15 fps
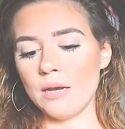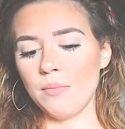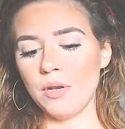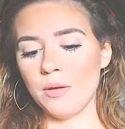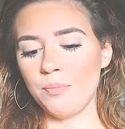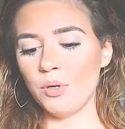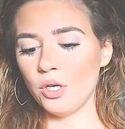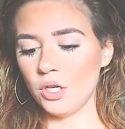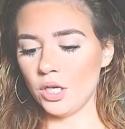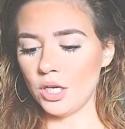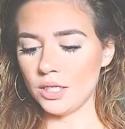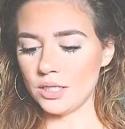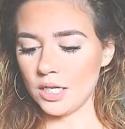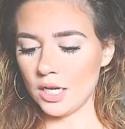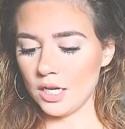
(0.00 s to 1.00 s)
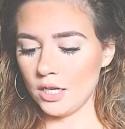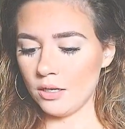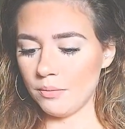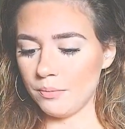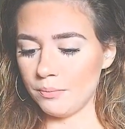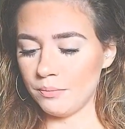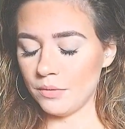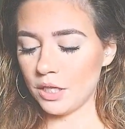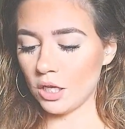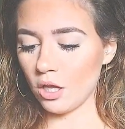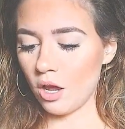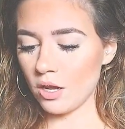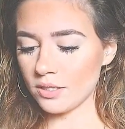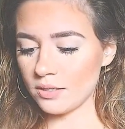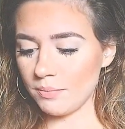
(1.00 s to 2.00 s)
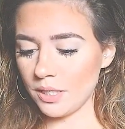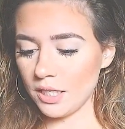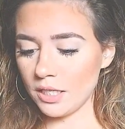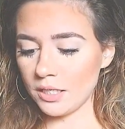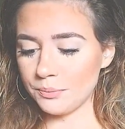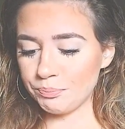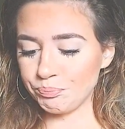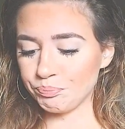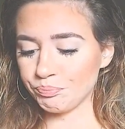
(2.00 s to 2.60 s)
I'm going to put the Gloss Me,